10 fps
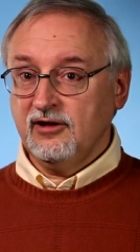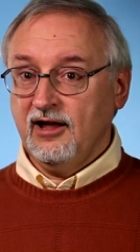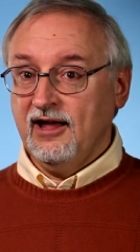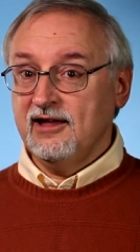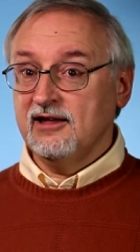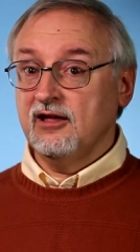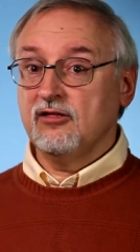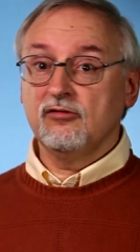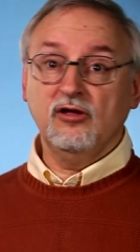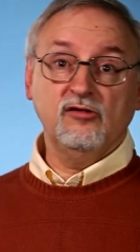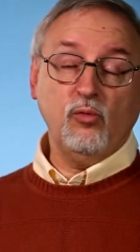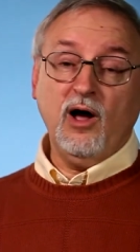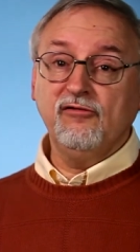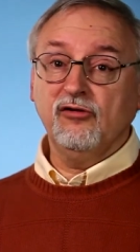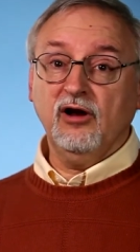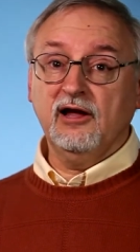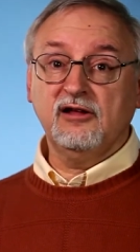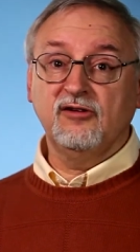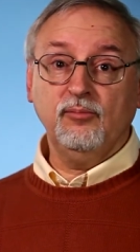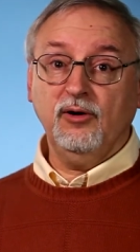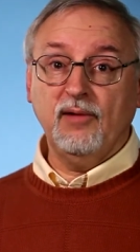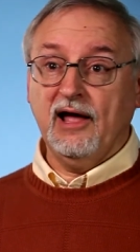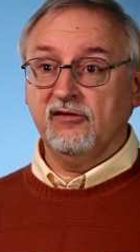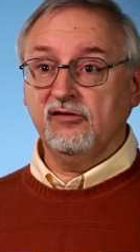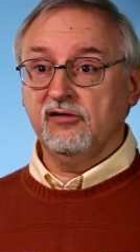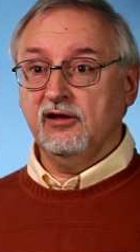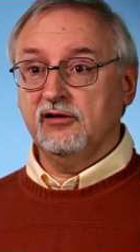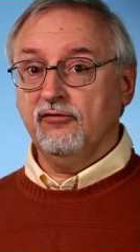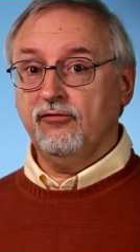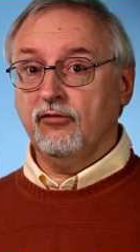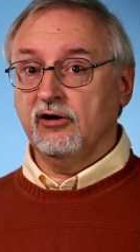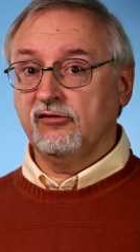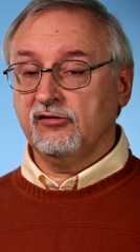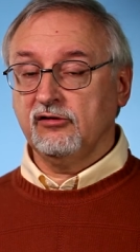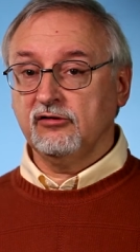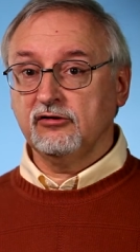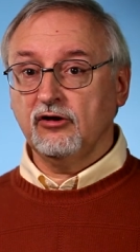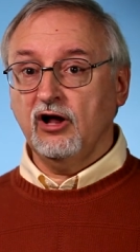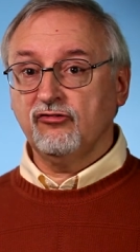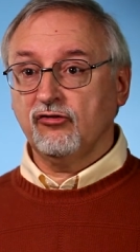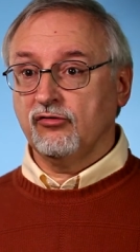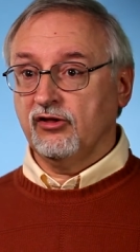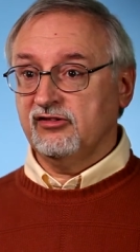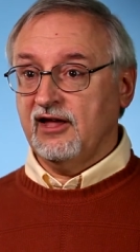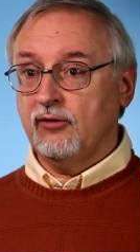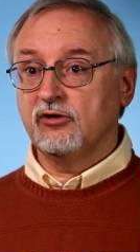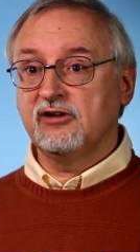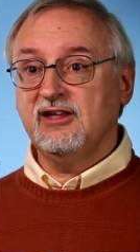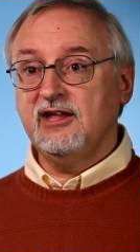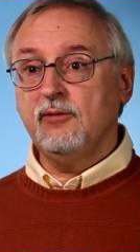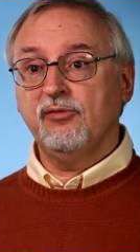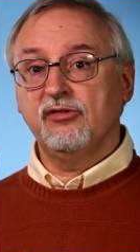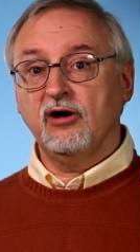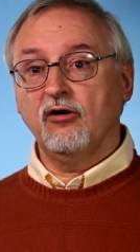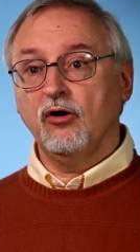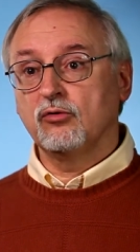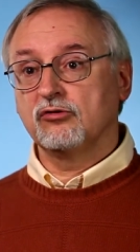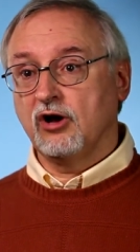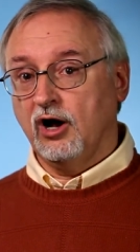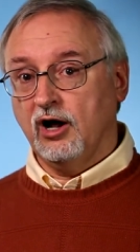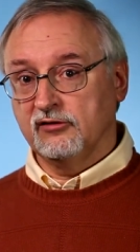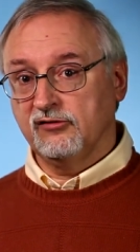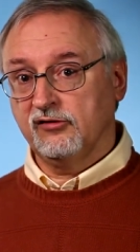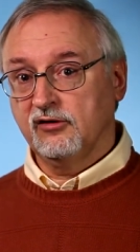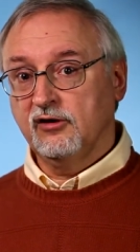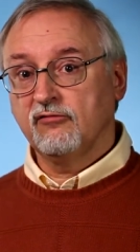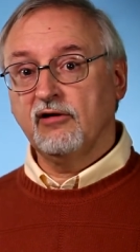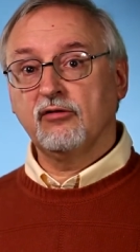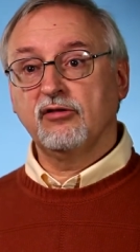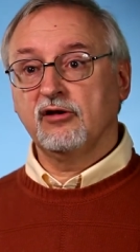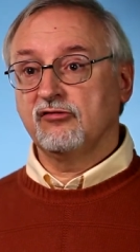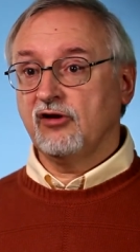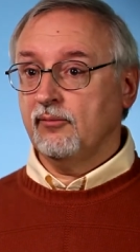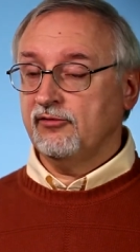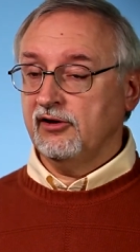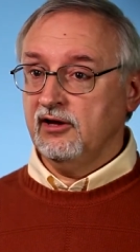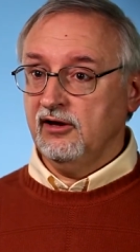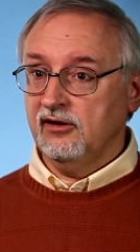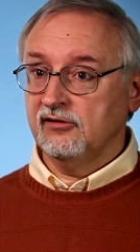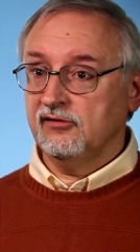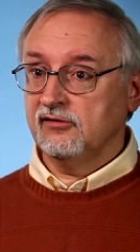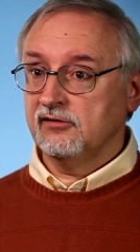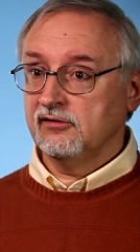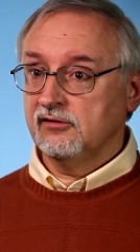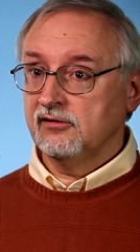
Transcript: Okay? His wives are like diplomats, and therefore it's logical that they would keep their own gods rather than adopting his.